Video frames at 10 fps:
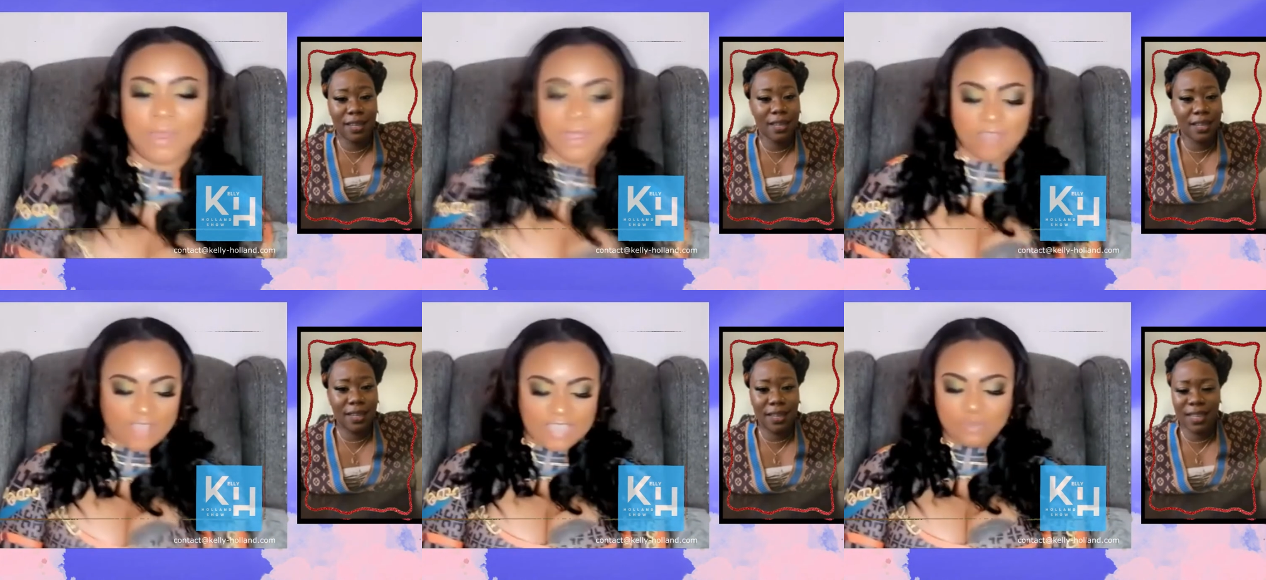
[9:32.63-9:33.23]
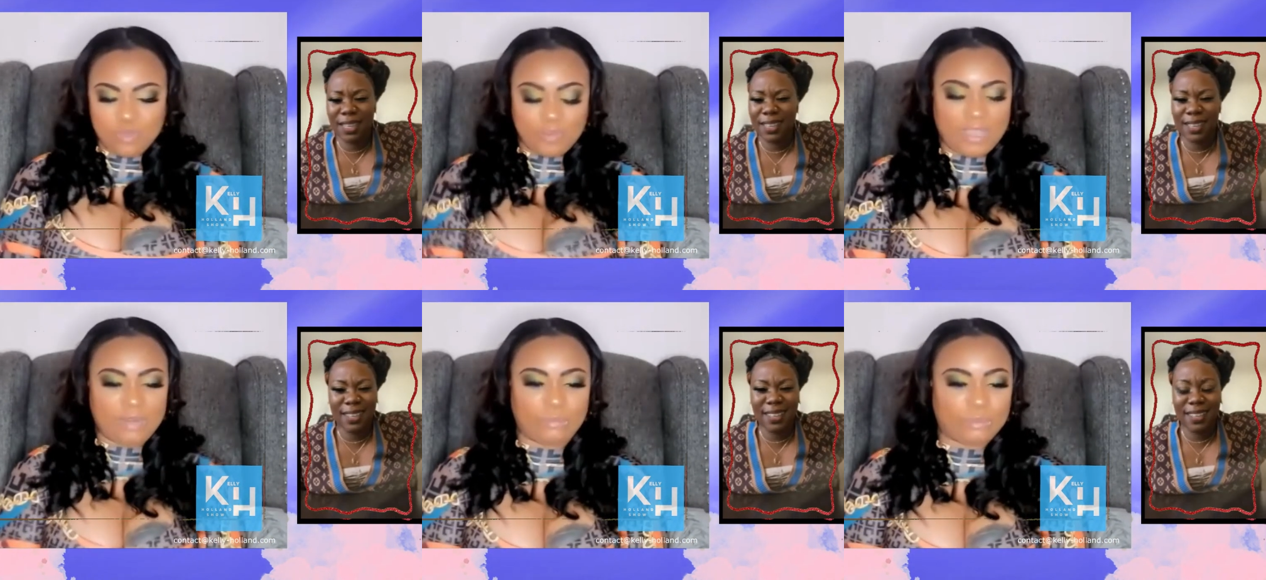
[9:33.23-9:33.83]
Speaker 1: If that's what you plan
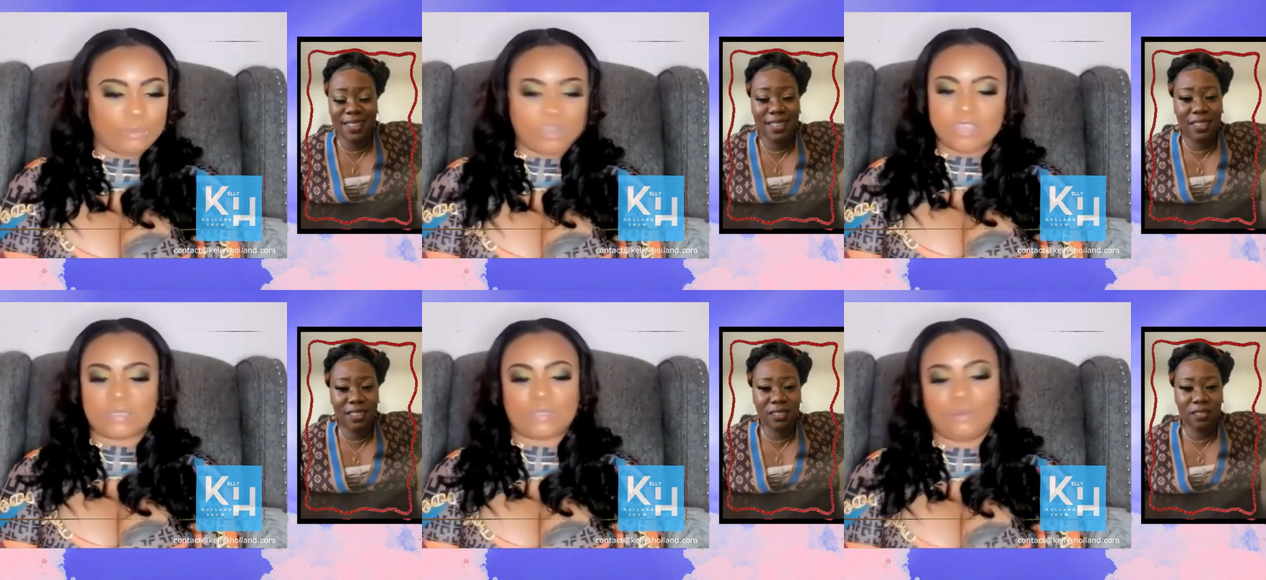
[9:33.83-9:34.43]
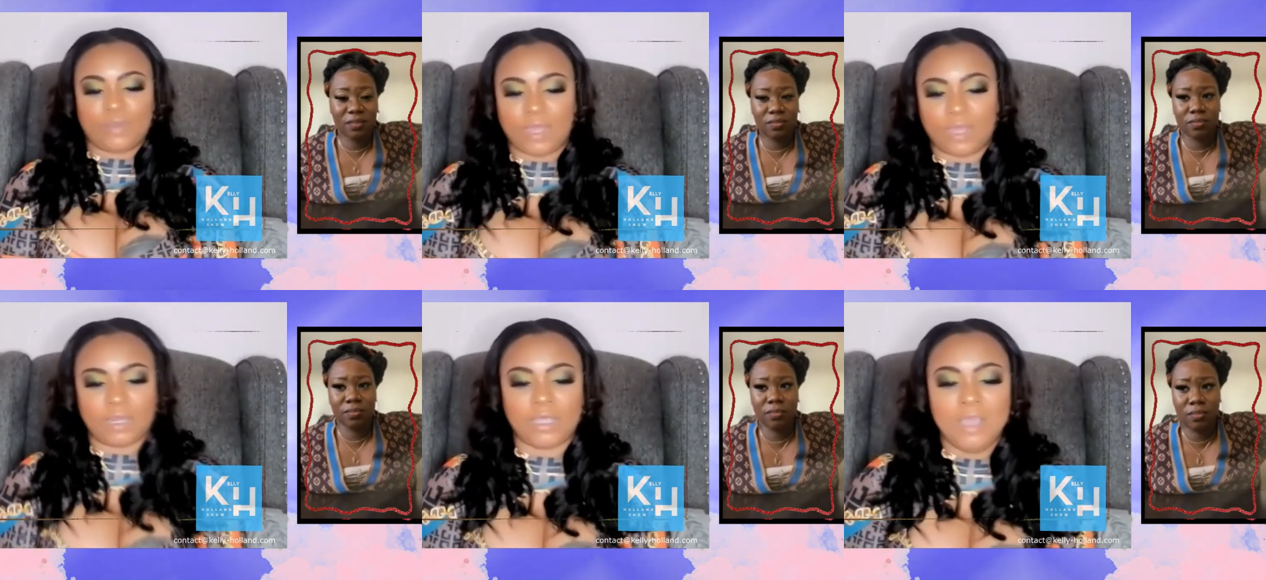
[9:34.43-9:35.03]
on doing, just do it,
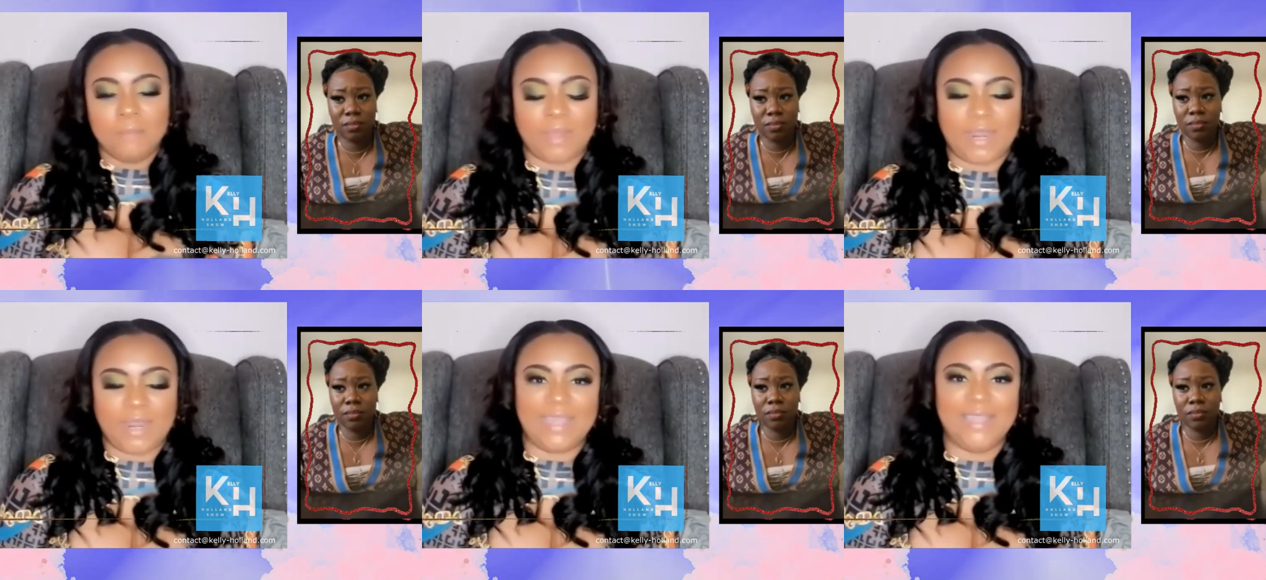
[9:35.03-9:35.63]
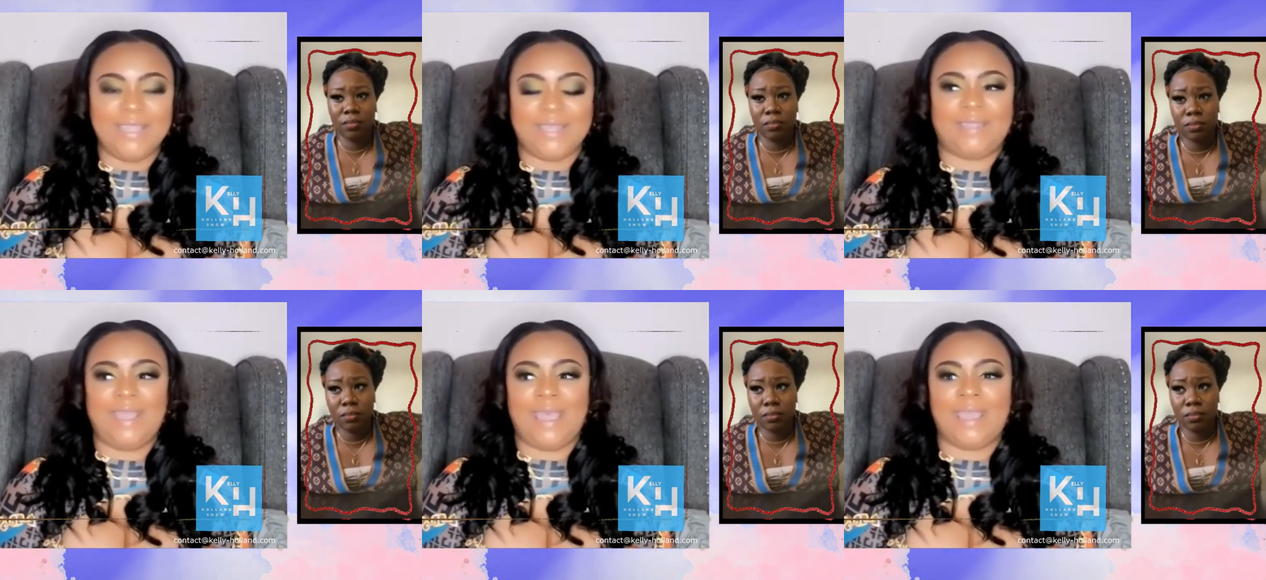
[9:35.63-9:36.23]
honey. But at the end of the
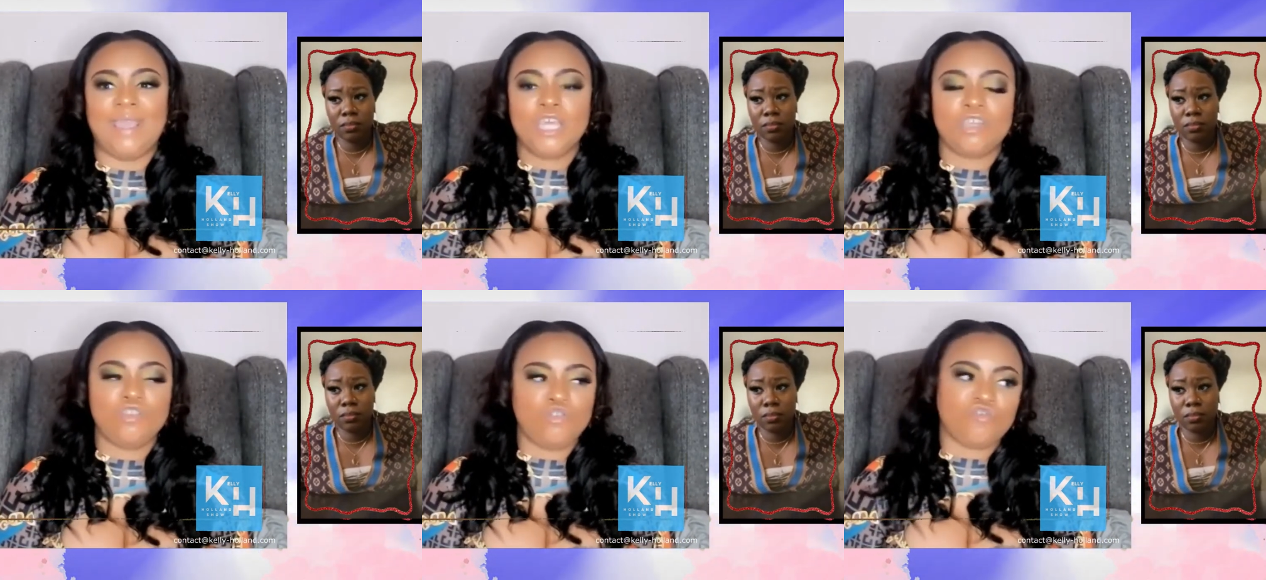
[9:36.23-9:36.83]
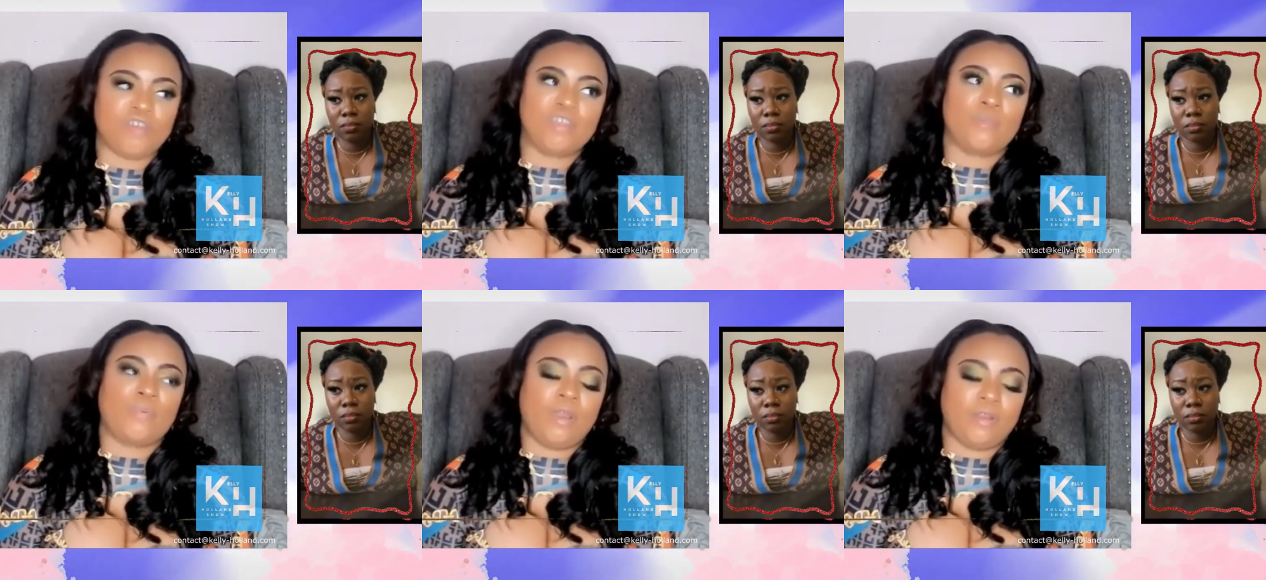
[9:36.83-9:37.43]
day, should you trust your
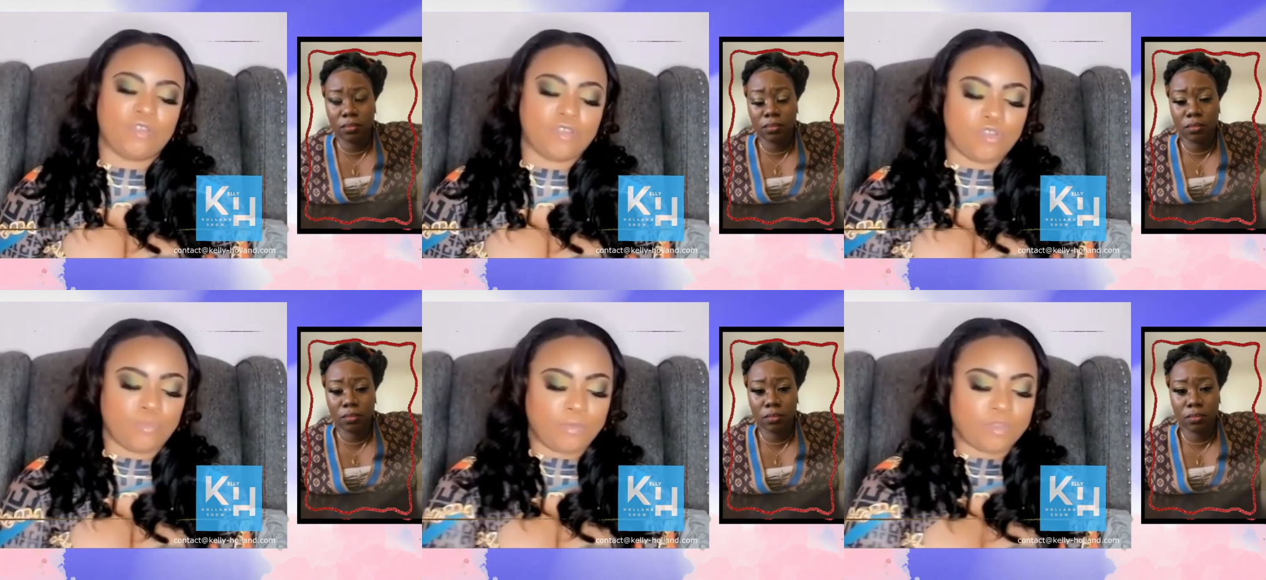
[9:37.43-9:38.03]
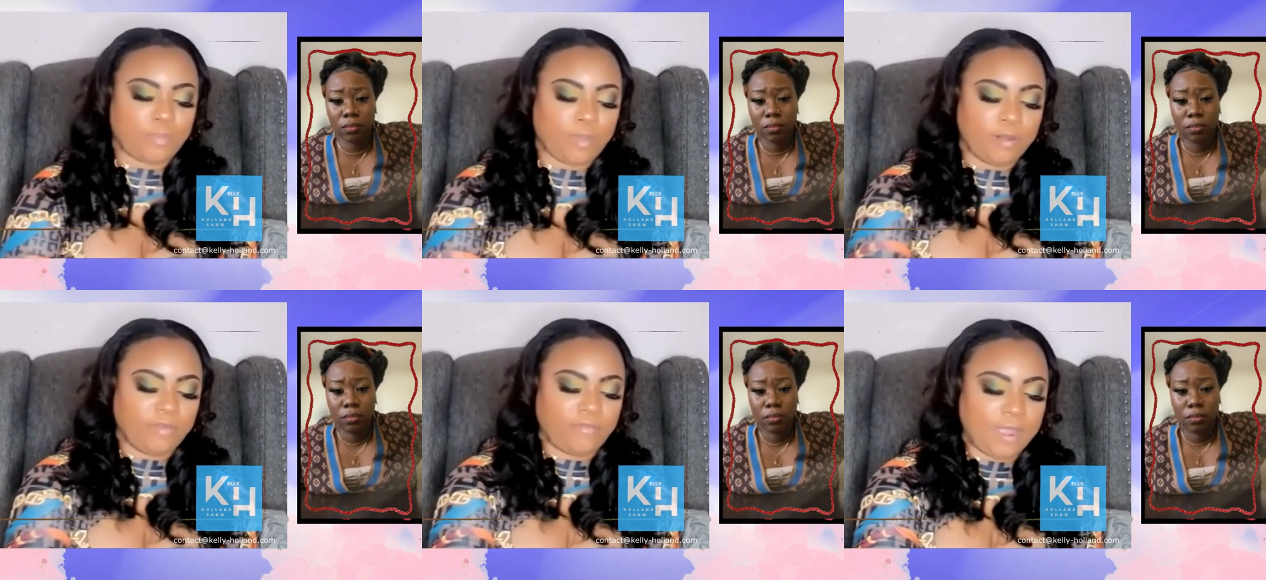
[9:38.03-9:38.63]
partner? Should you be with your partner
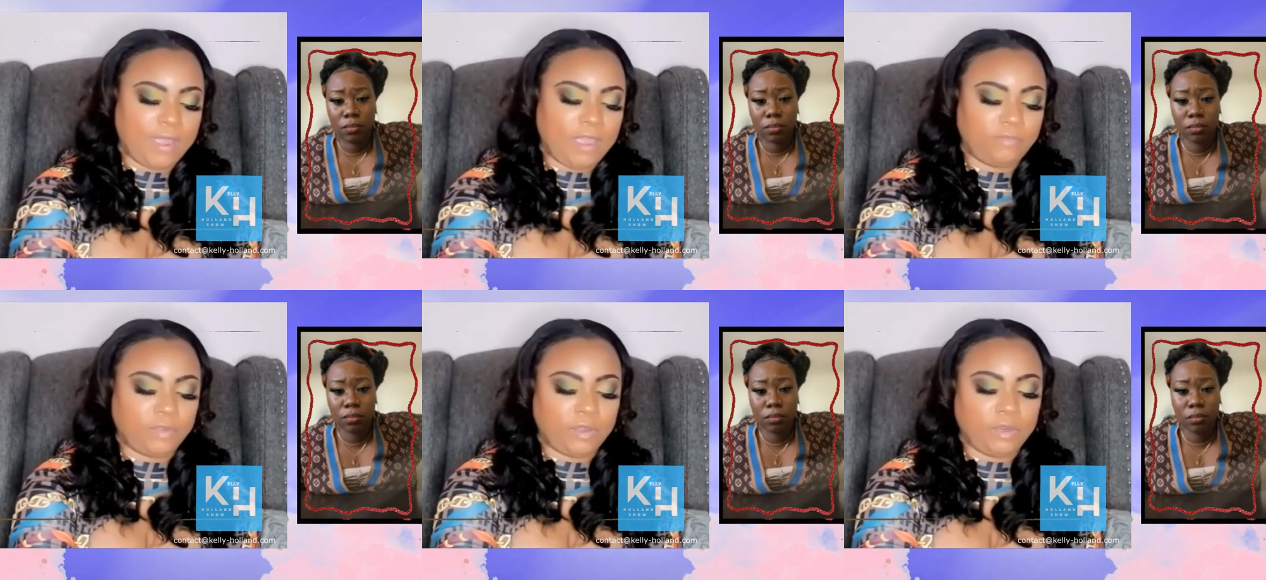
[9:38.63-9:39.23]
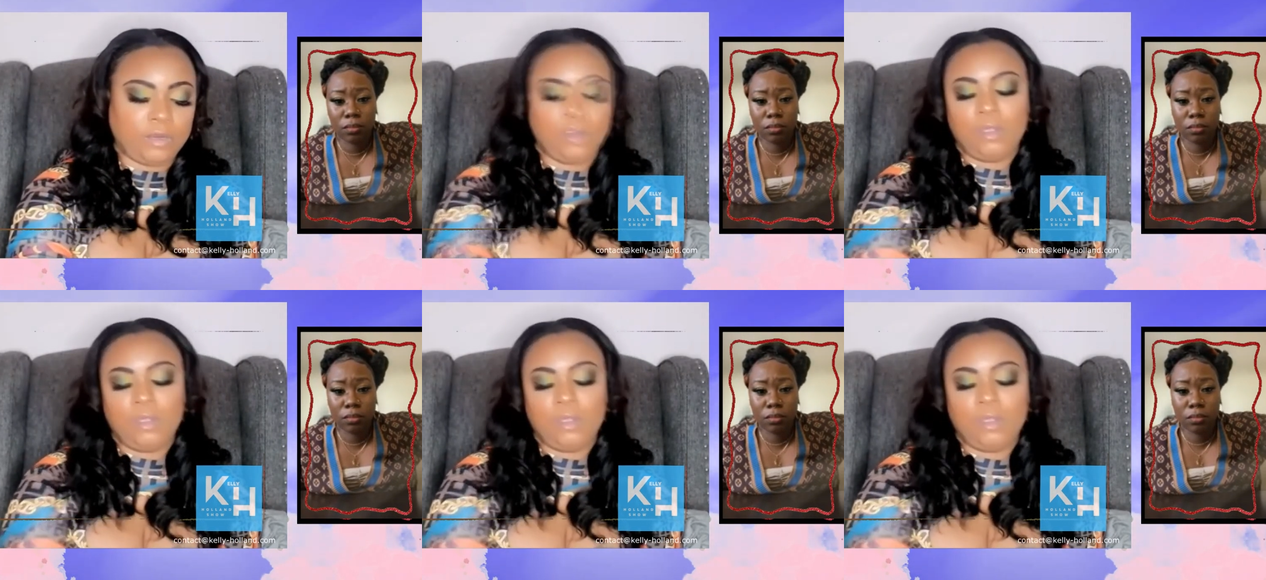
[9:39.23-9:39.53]
forever?